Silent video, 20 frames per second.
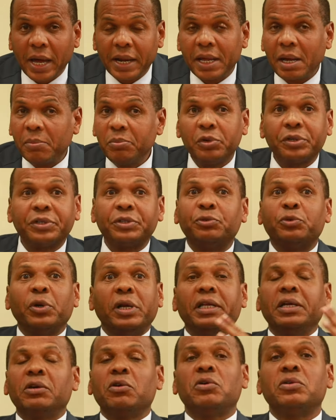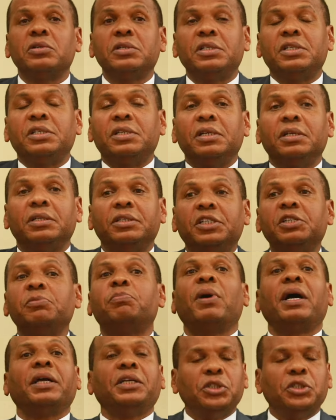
And I'm not dwelling on deeper